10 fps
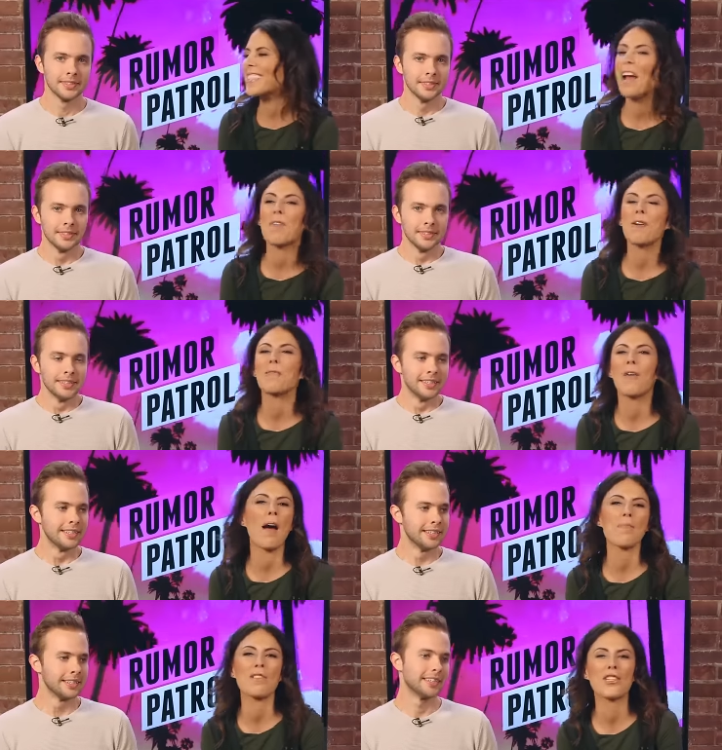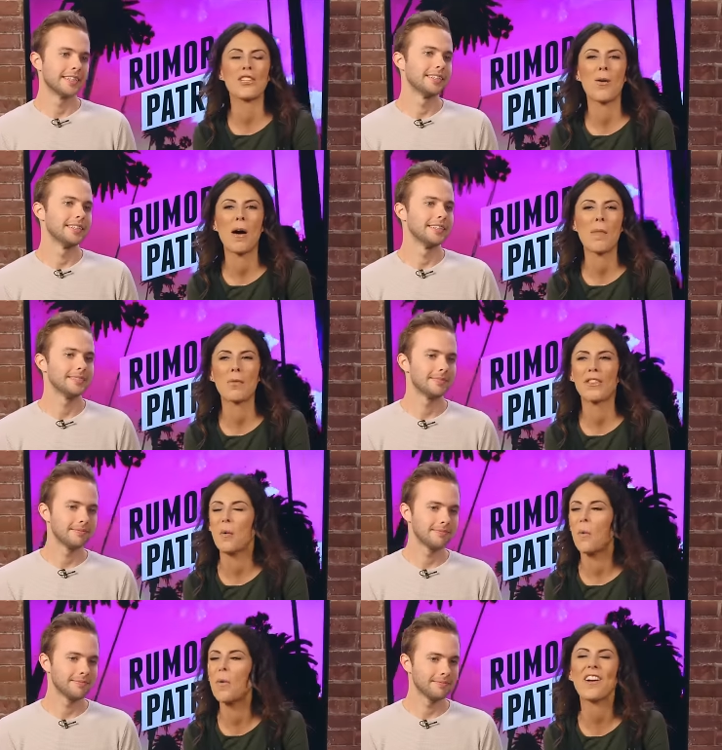Speaker 1: do you say we wrap this show up with the
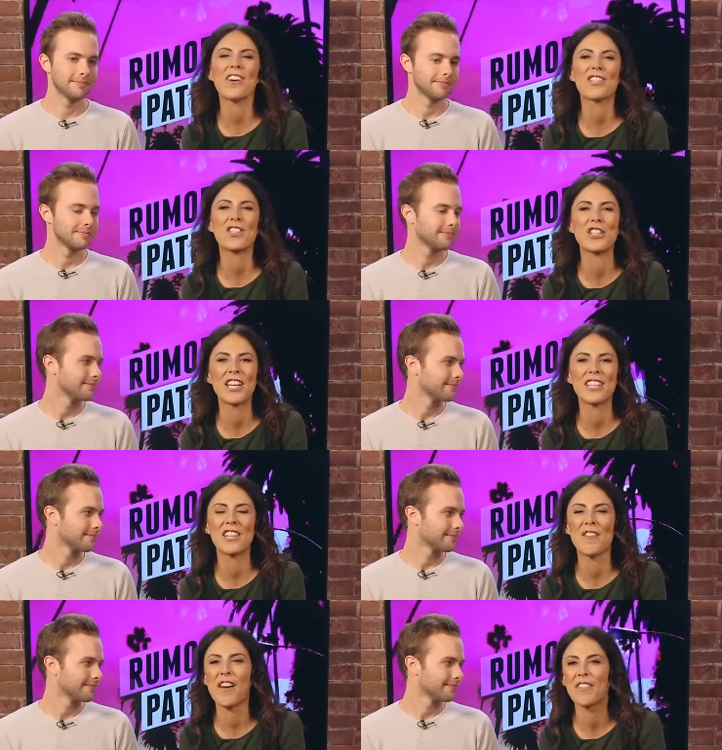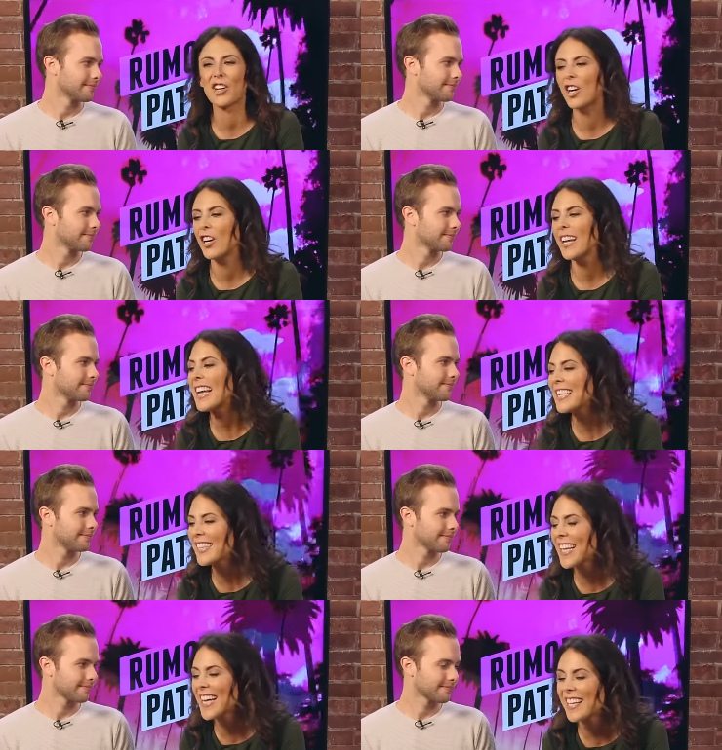weirdest shiz you've ever heard? Is
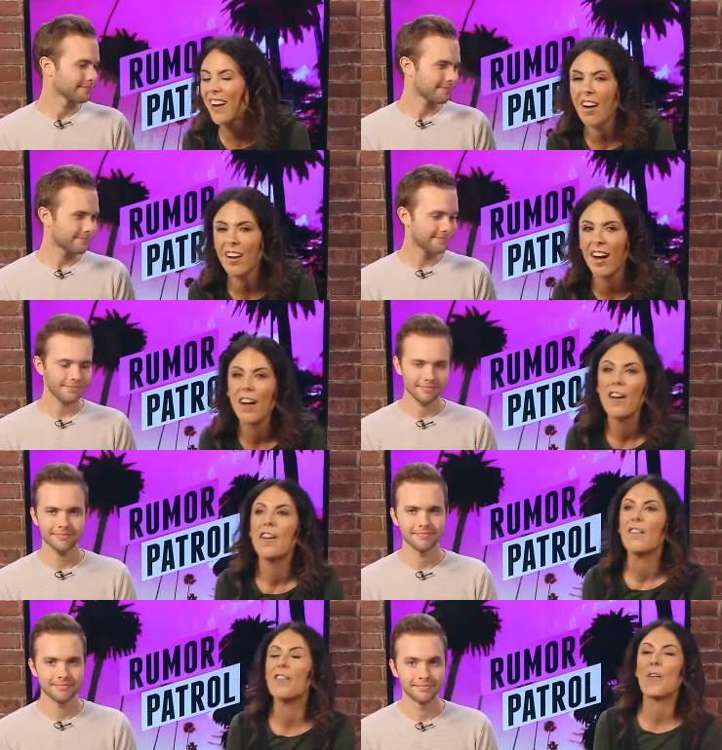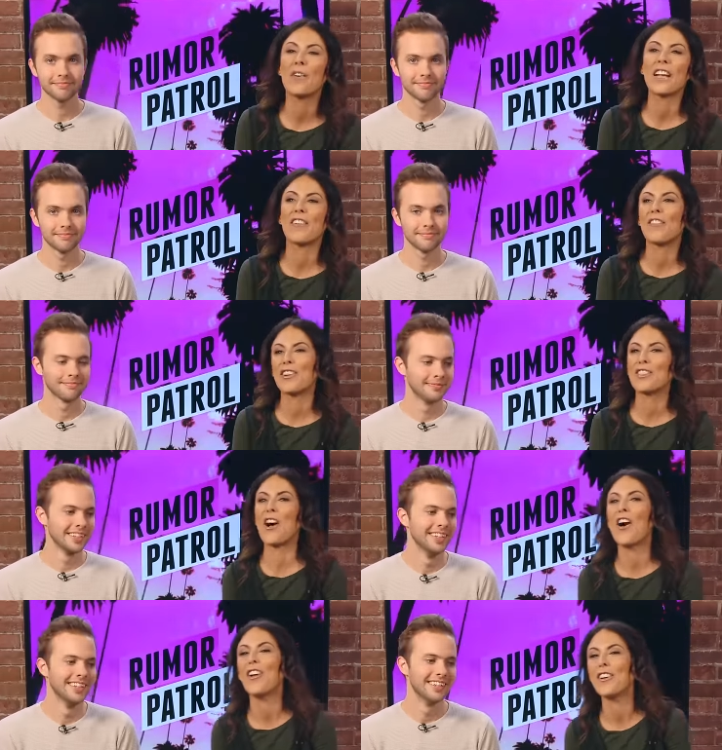Lady Gaga voting for
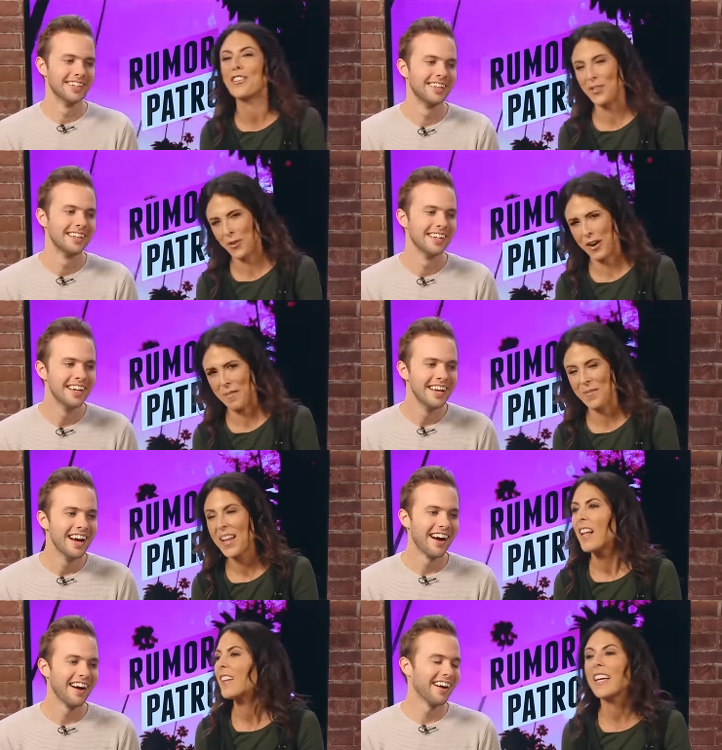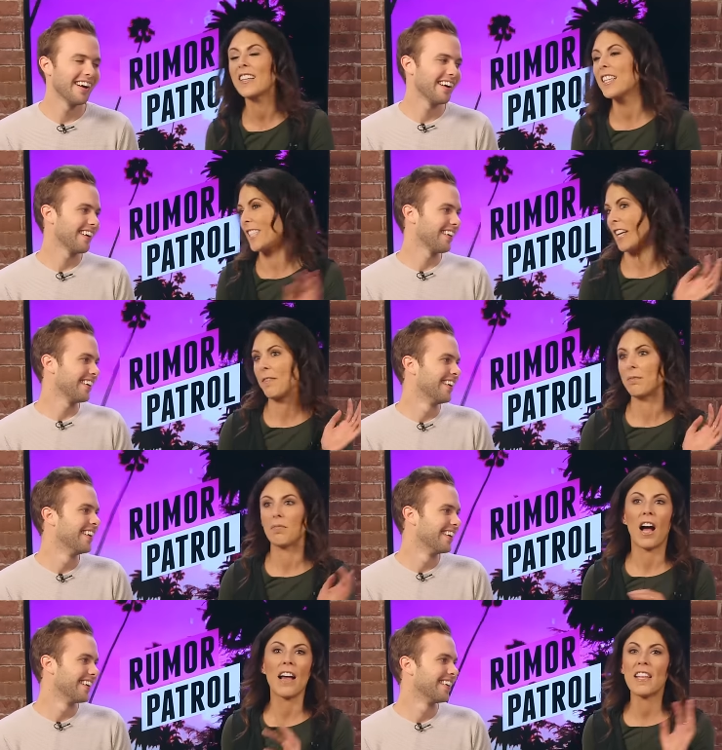Donald Trump? Like, listen,
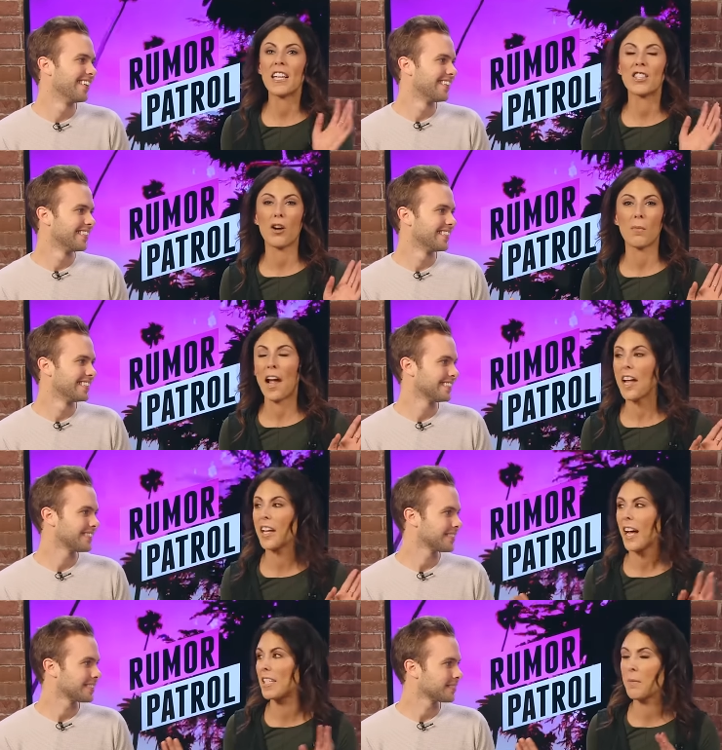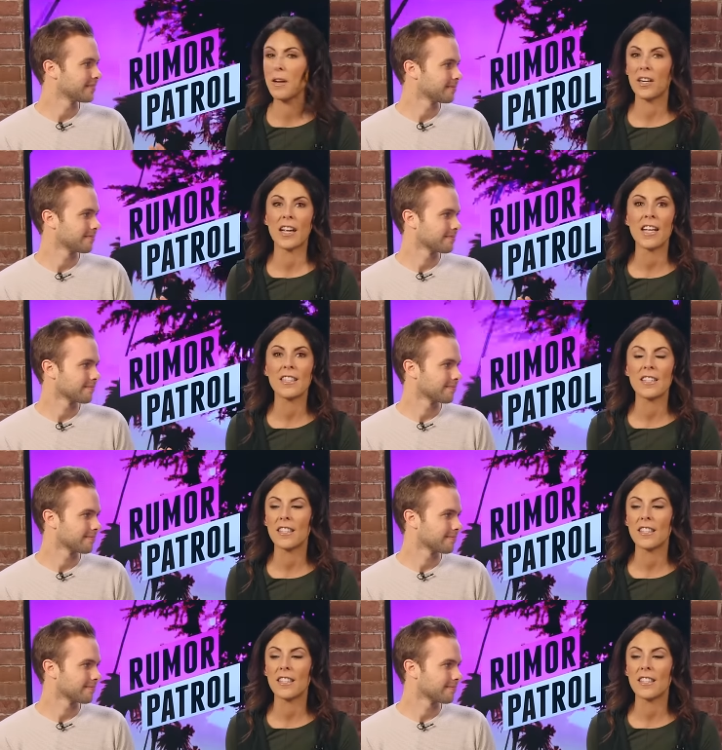I think it's our right as Americans.